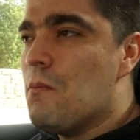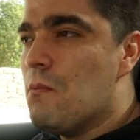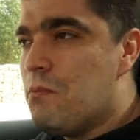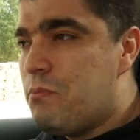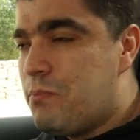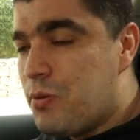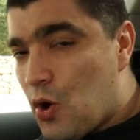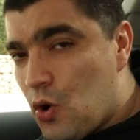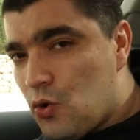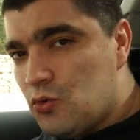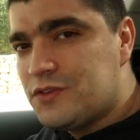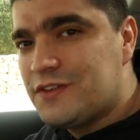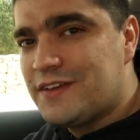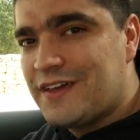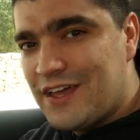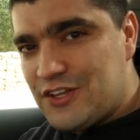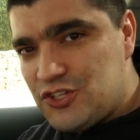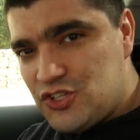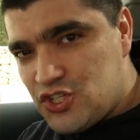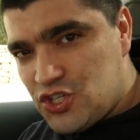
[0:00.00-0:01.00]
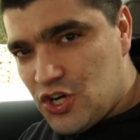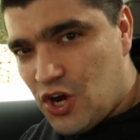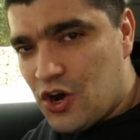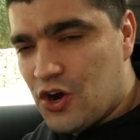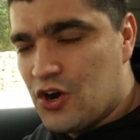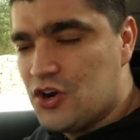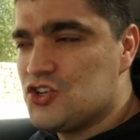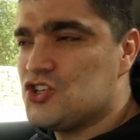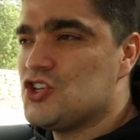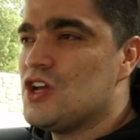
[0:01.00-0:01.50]
both can
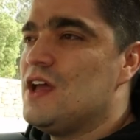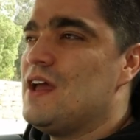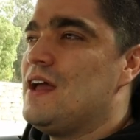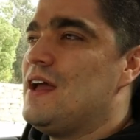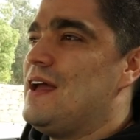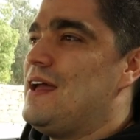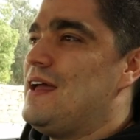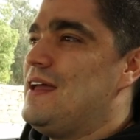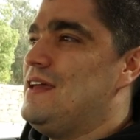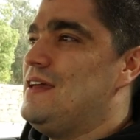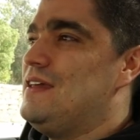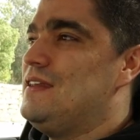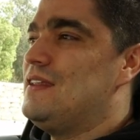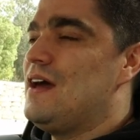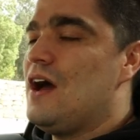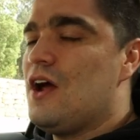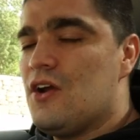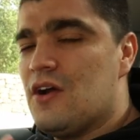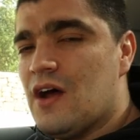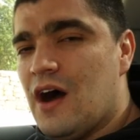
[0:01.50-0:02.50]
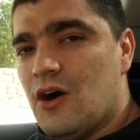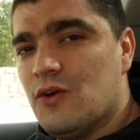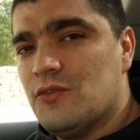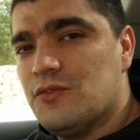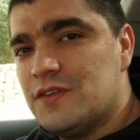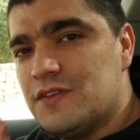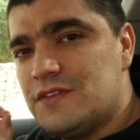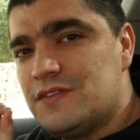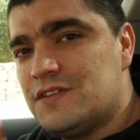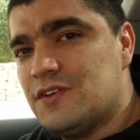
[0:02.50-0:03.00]
charge in
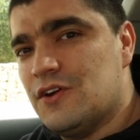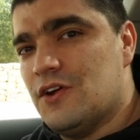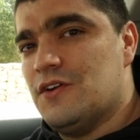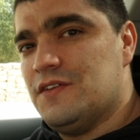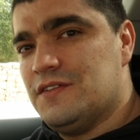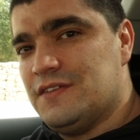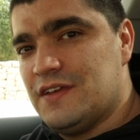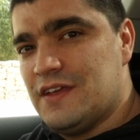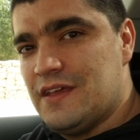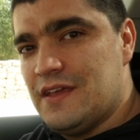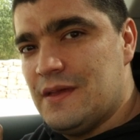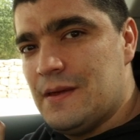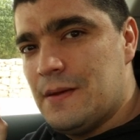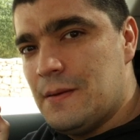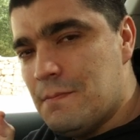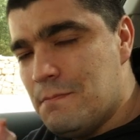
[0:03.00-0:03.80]
around 30